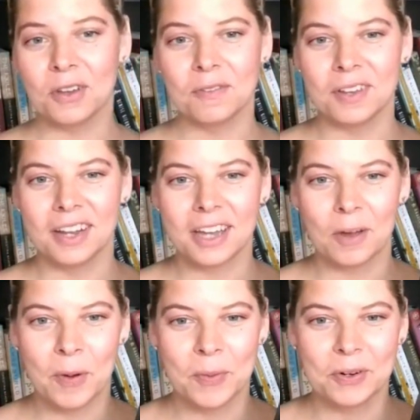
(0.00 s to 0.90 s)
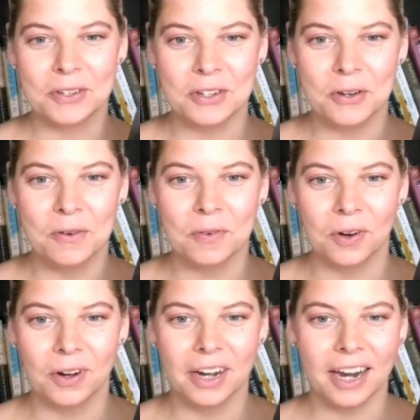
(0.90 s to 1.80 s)
so I feel like I'm almost due
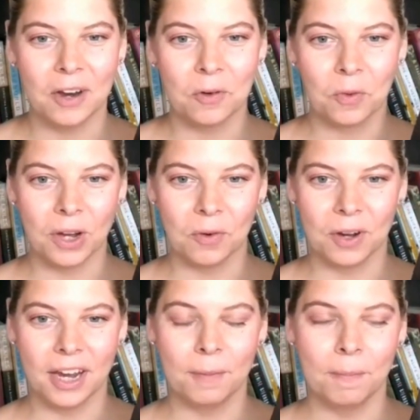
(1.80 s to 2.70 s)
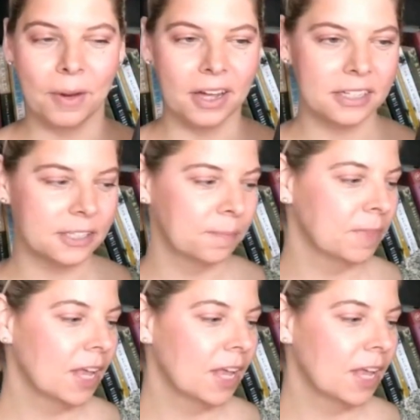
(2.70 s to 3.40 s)
for a reread, but